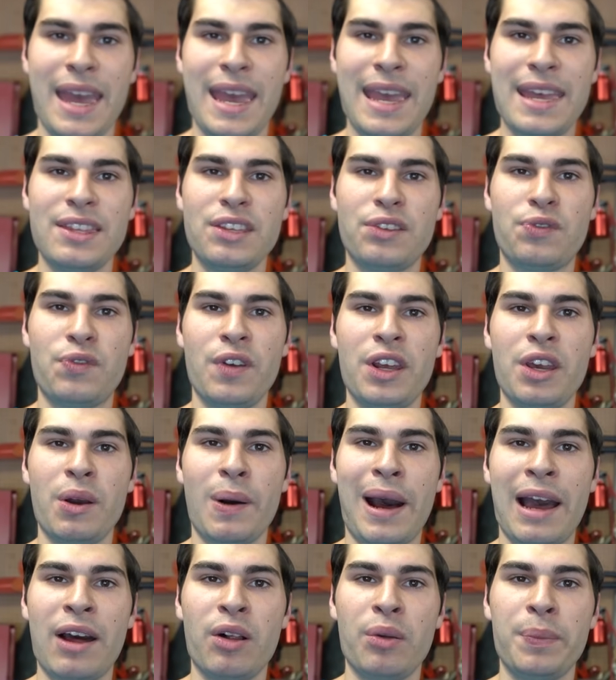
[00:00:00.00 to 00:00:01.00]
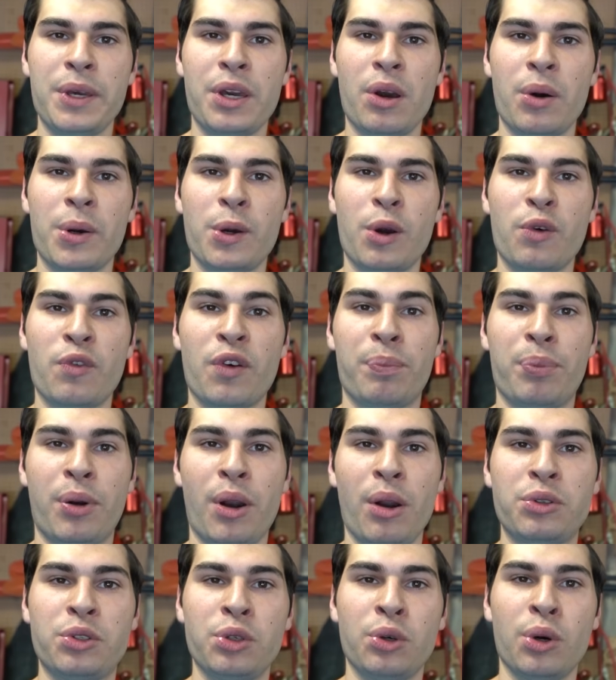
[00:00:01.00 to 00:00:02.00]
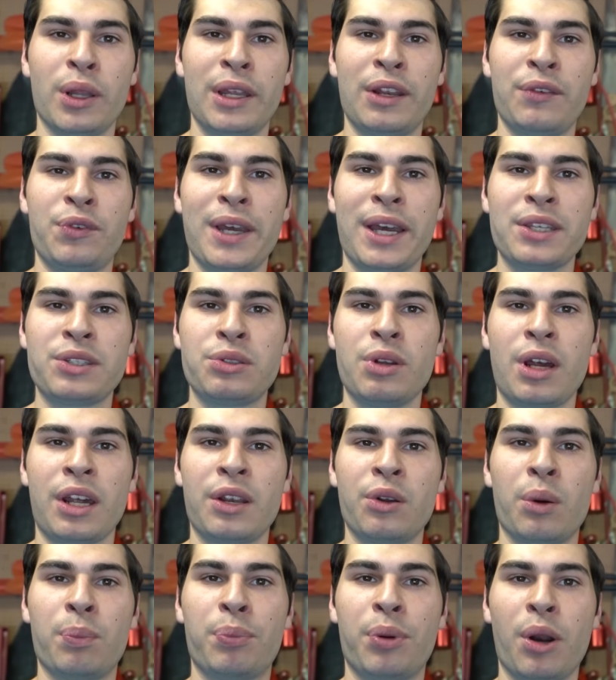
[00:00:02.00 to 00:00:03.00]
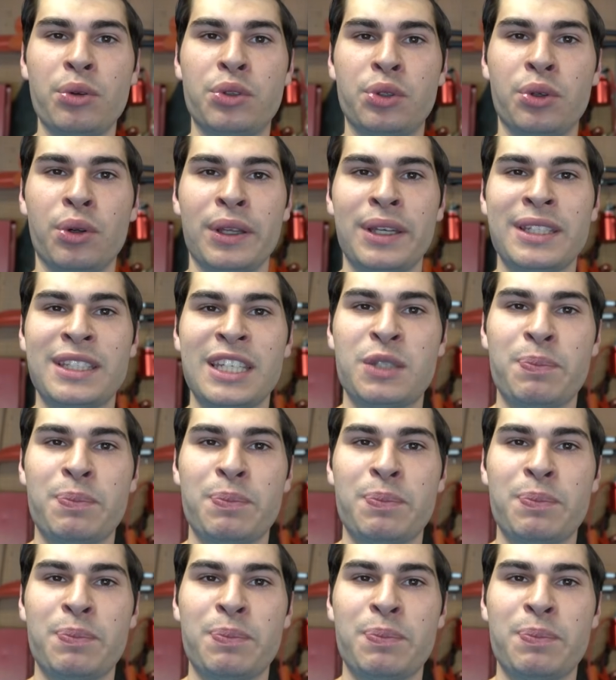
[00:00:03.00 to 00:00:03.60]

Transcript: In this video, I will be going over ProTool, and if you guys do not know what ProTool is,